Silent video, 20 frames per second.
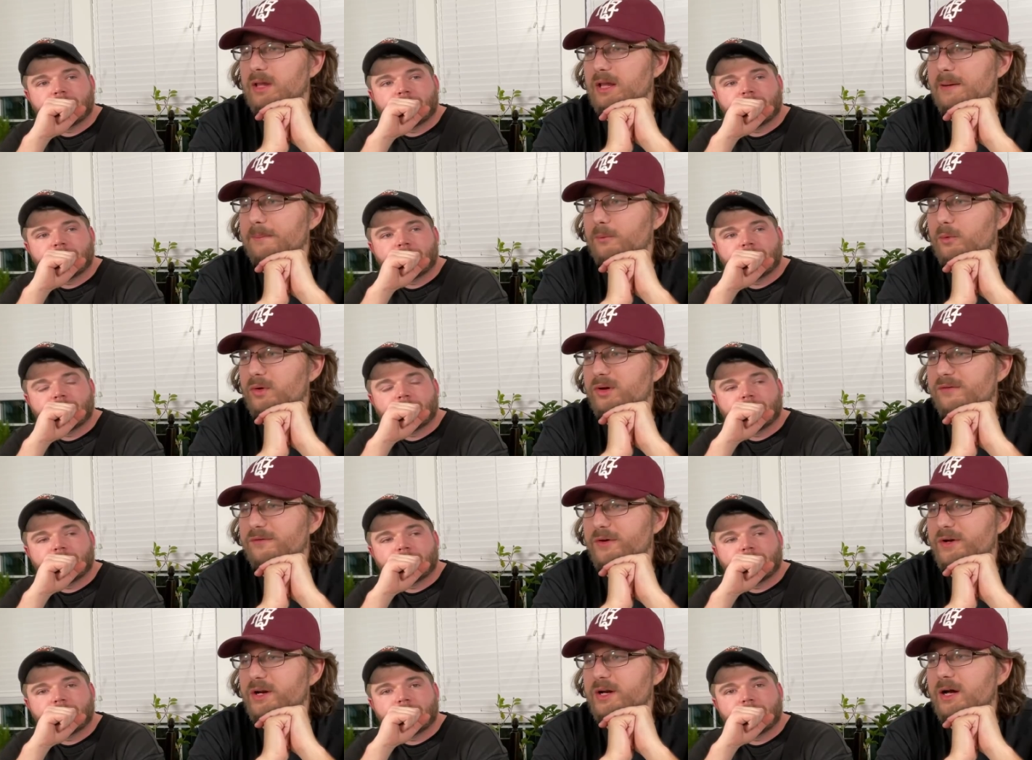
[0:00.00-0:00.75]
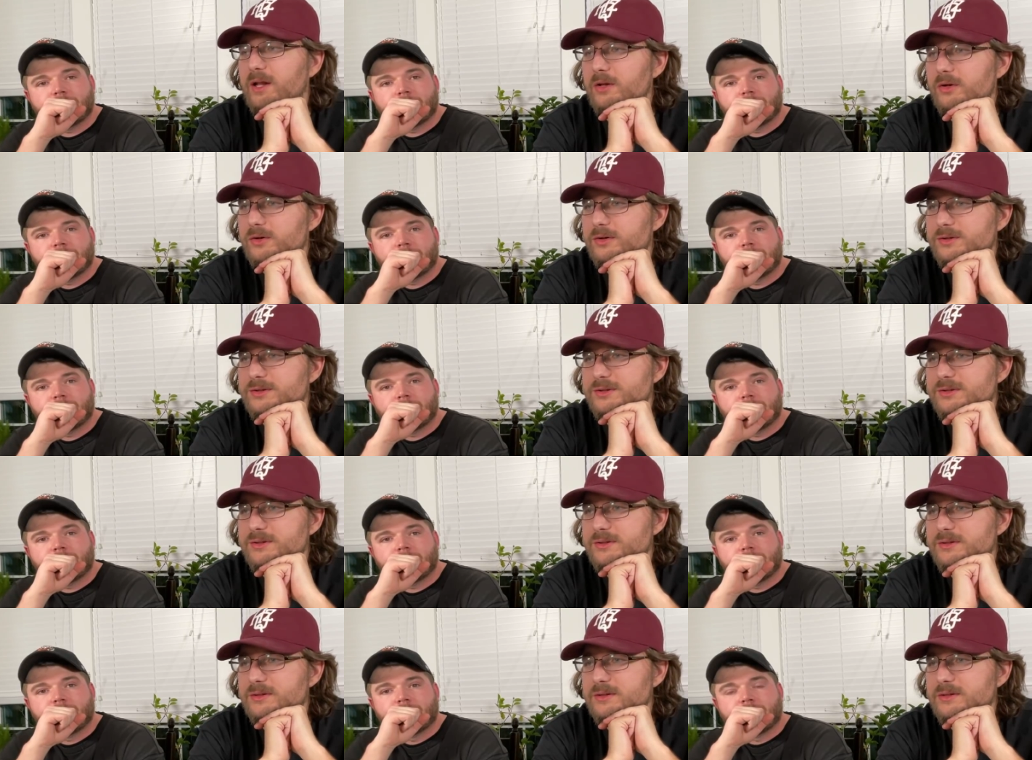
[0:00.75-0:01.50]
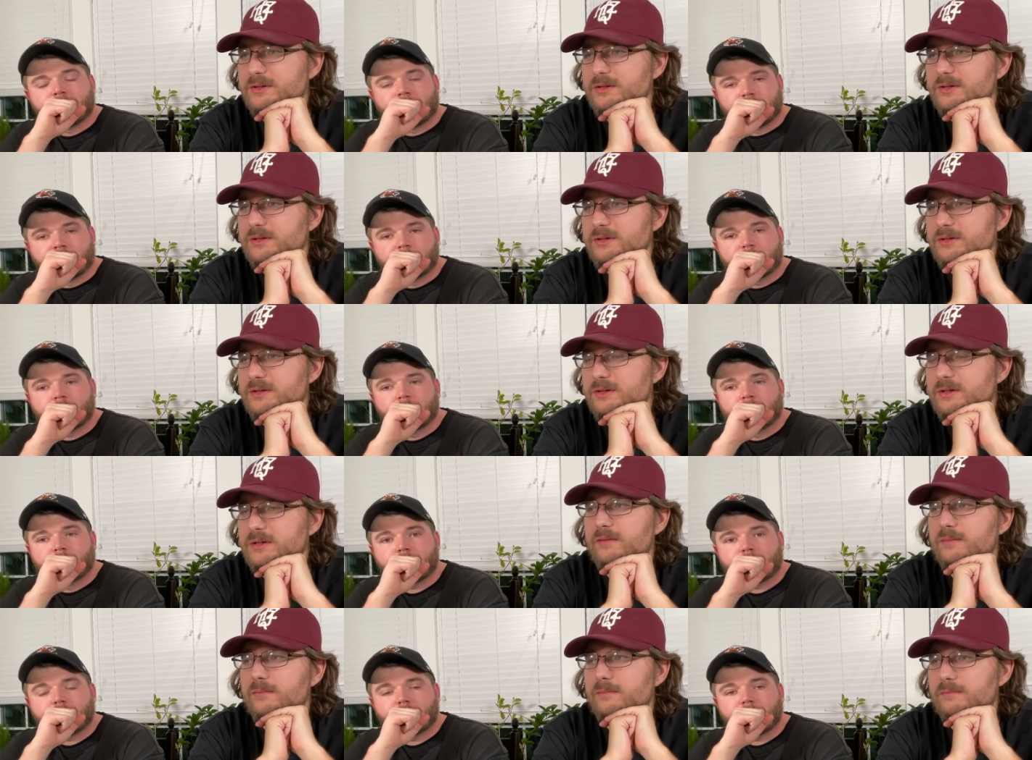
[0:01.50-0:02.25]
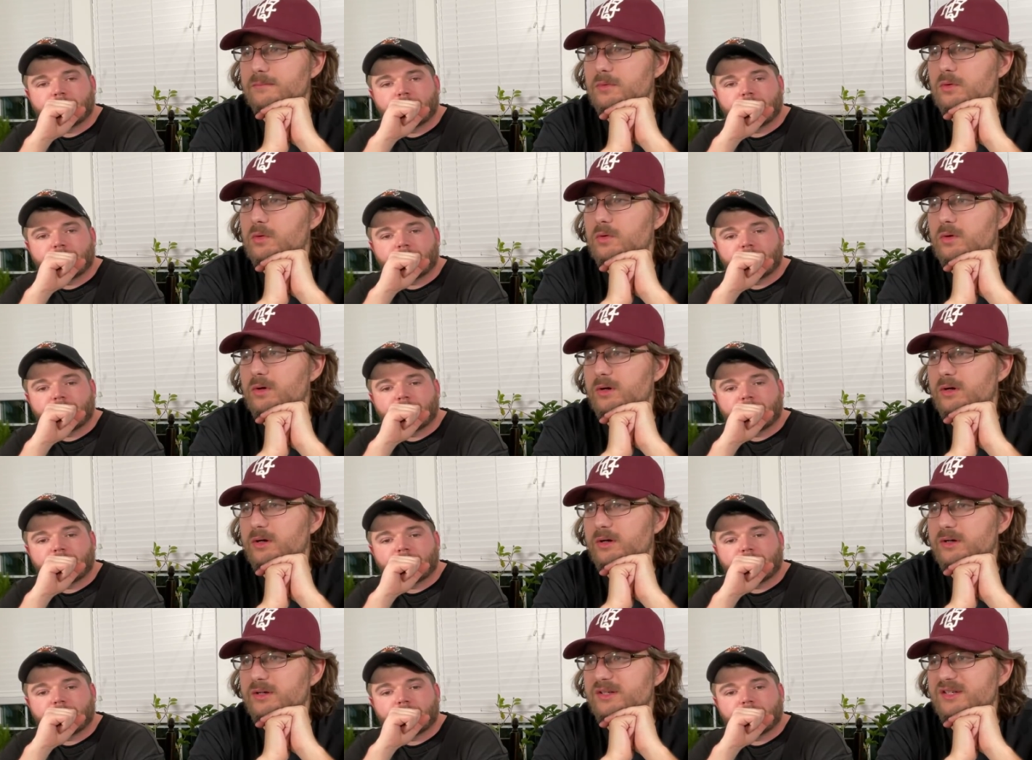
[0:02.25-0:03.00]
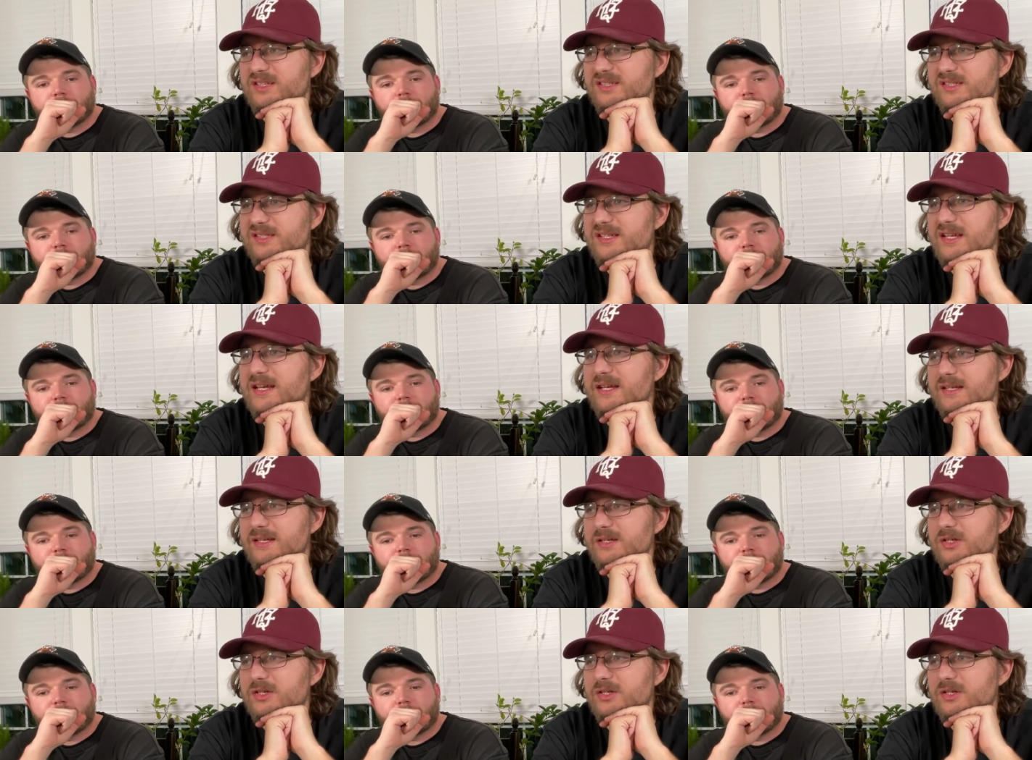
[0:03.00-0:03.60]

Speaker 1: lot more different colors, mm-hmm. more distinct